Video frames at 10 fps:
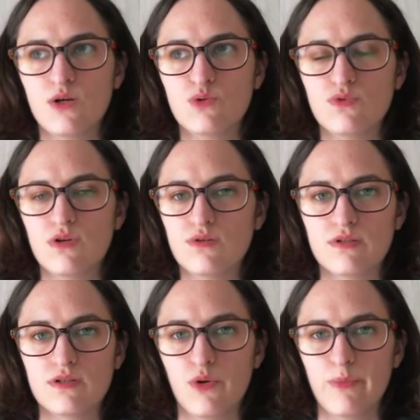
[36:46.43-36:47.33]
would
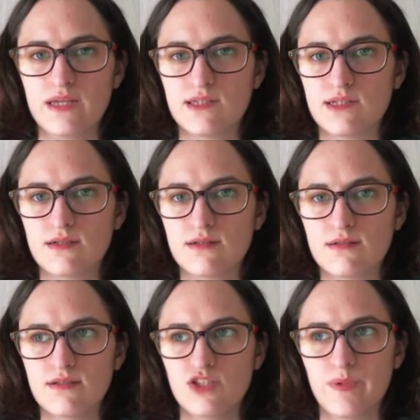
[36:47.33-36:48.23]
look amazing
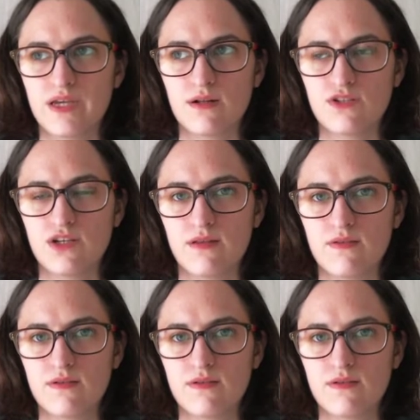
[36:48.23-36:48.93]
in speckled yarn.